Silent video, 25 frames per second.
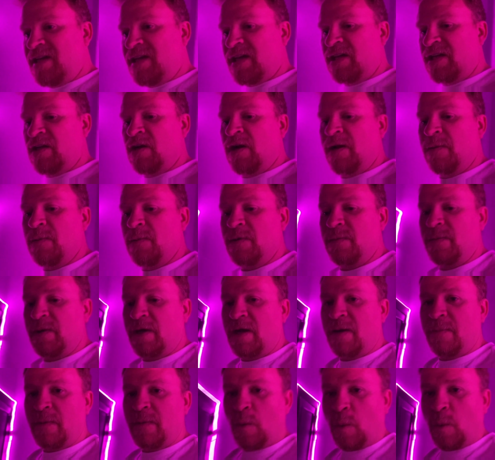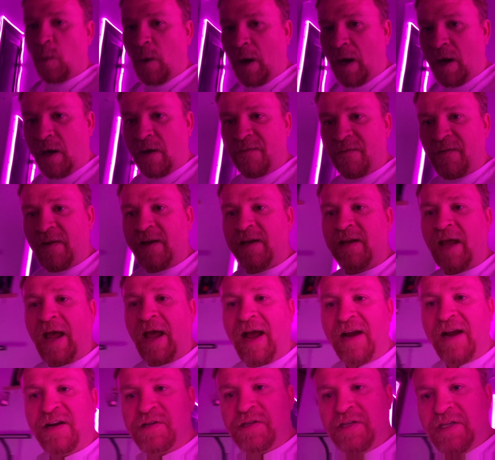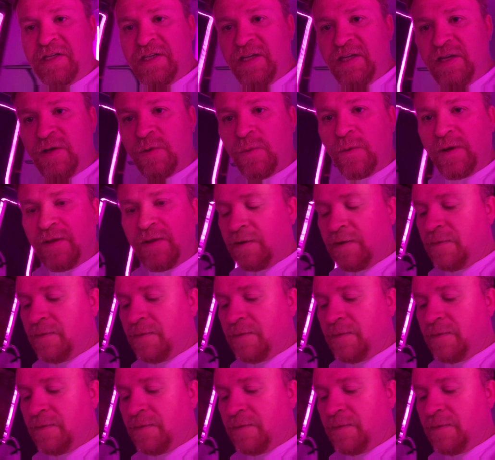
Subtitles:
it. You're able to become aware of it and to actually deal with it,